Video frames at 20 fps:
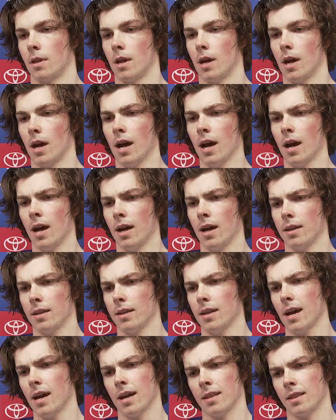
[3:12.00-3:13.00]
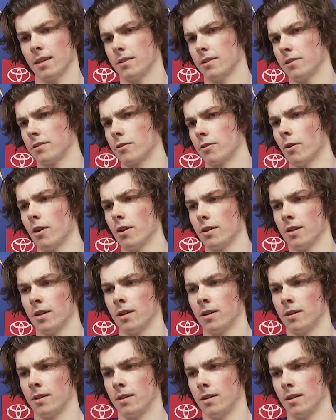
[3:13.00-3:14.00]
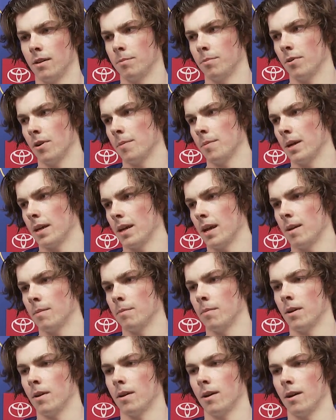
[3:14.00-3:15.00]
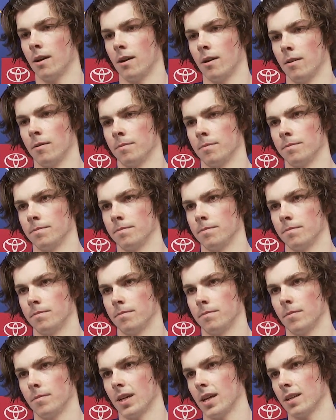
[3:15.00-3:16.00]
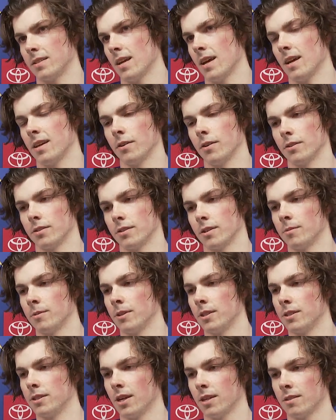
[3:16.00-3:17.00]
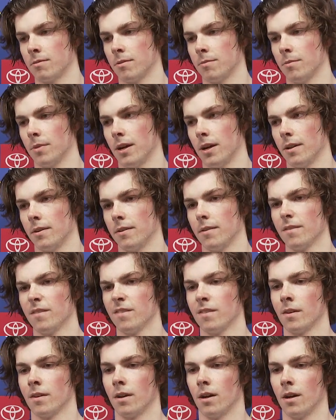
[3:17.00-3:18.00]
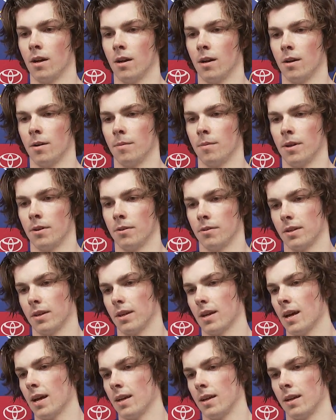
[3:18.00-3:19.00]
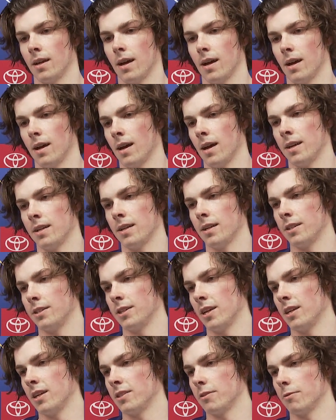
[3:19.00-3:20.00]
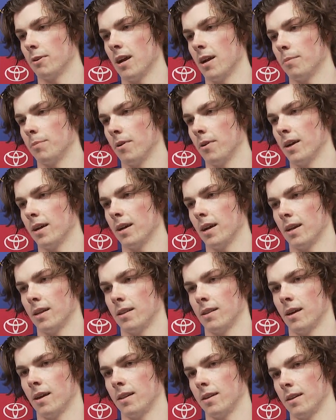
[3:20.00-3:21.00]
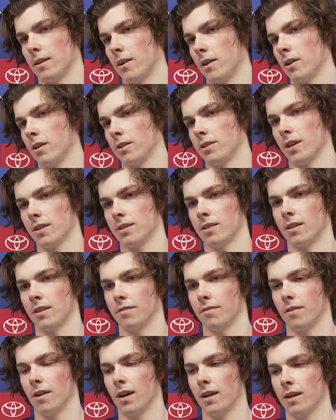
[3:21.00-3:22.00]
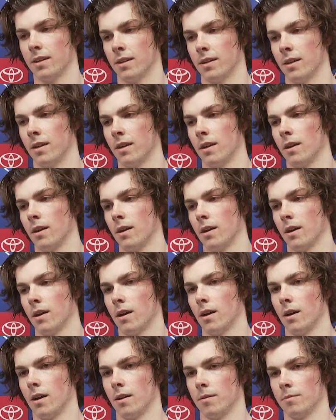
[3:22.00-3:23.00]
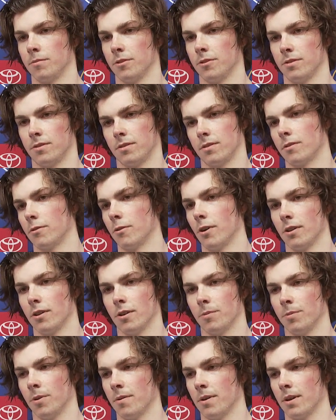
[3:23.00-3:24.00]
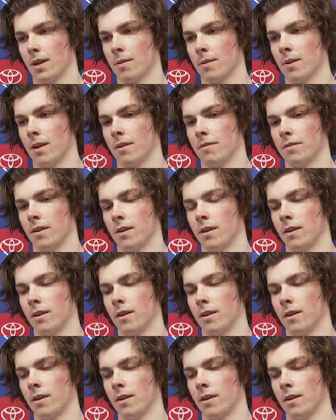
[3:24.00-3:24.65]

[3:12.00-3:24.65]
I think just go out there and play my game. Like I said, I know it's going to be an adjustment, but I don't think I need to change the way I play. I think I'll adjust on the fly and just go out there, play my game, and have fun.